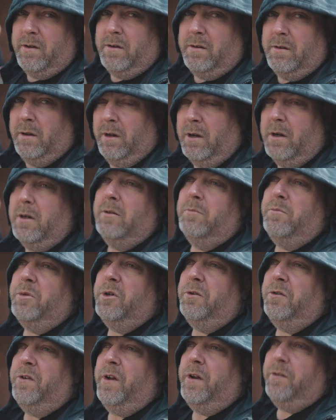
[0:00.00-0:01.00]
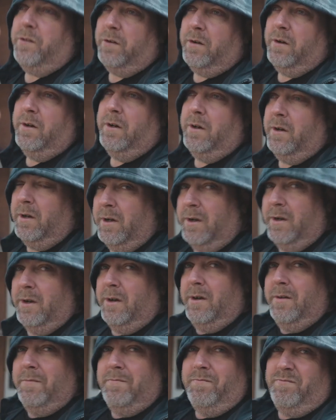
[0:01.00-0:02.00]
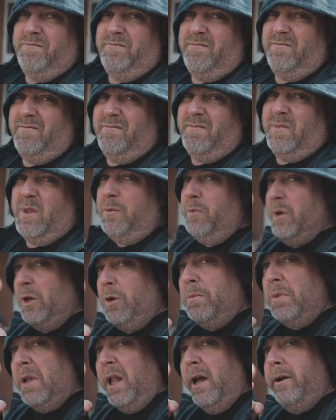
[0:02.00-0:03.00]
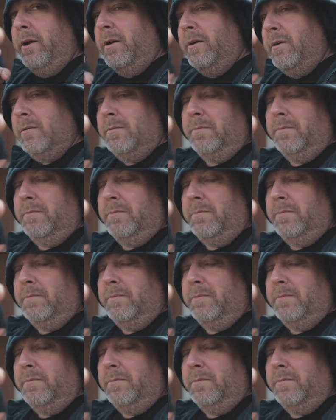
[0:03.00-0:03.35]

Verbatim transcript: a long process, then we go play.